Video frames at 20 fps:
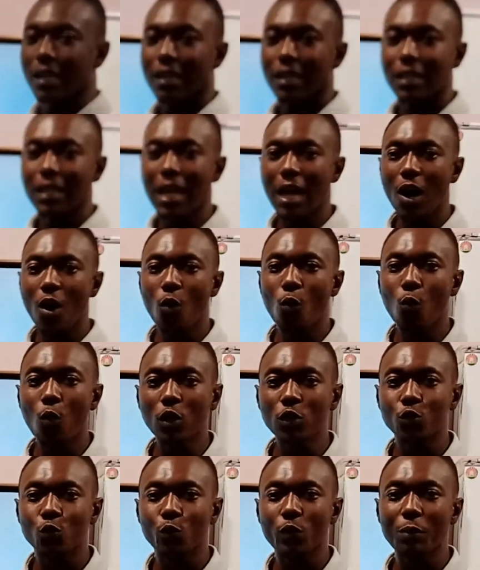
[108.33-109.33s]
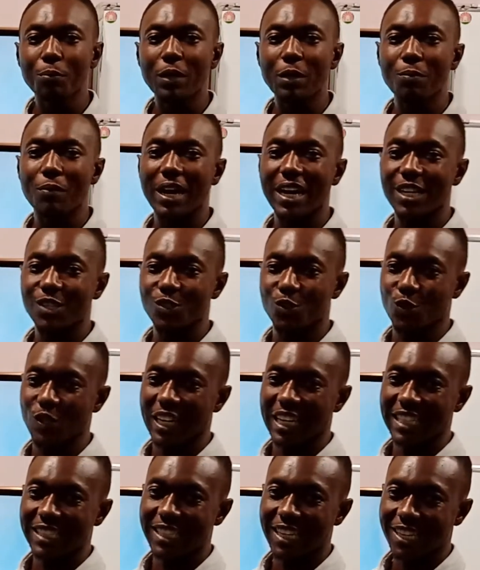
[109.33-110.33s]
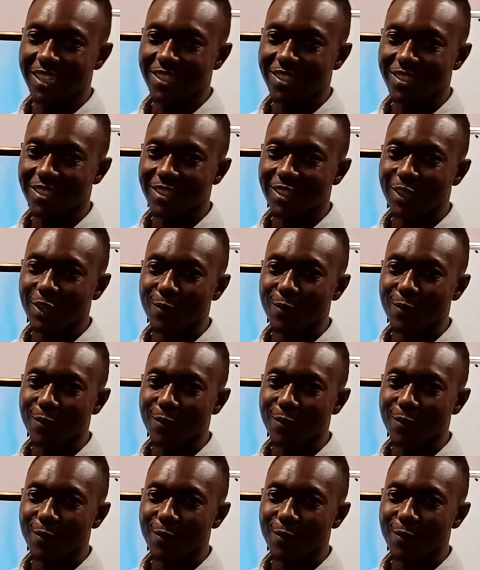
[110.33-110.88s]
Now, what do we mean by insulators?